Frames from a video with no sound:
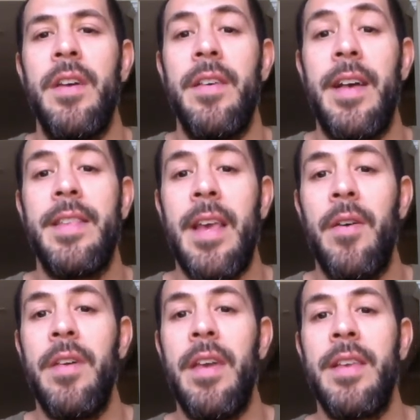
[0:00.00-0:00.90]
That's how
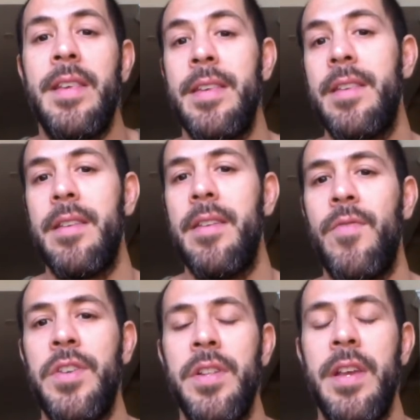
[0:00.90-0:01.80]
they exist
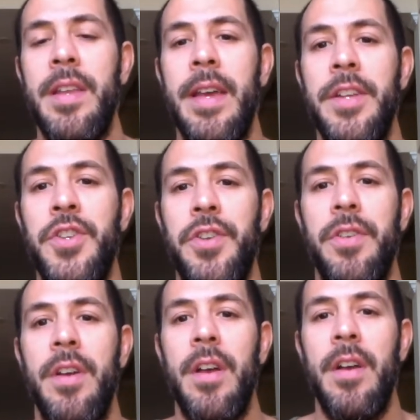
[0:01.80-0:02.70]
originally in nature.
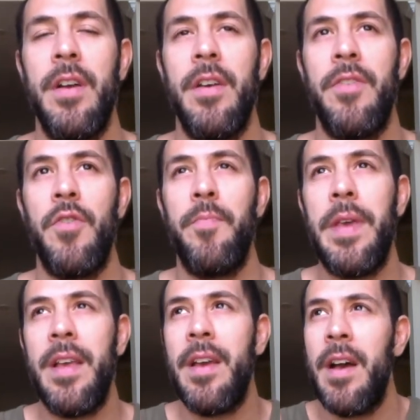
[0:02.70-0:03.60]
There will
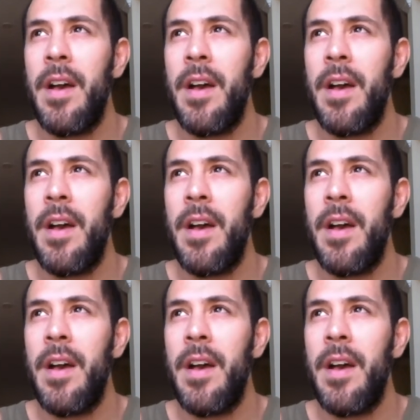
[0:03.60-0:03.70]
be